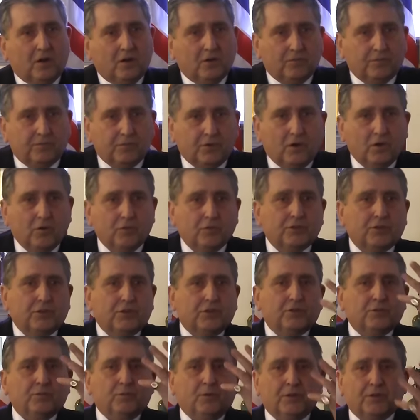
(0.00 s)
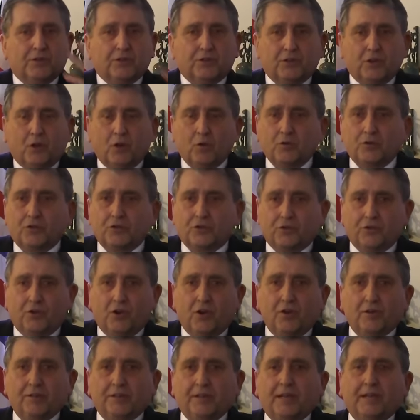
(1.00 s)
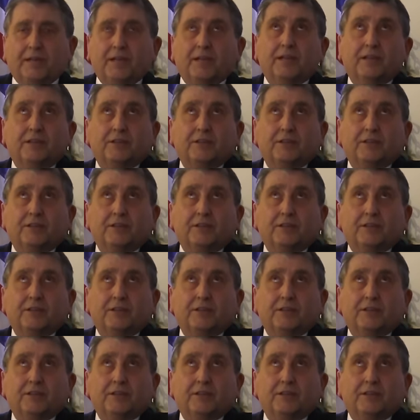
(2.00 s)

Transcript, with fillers: of roses was so strong that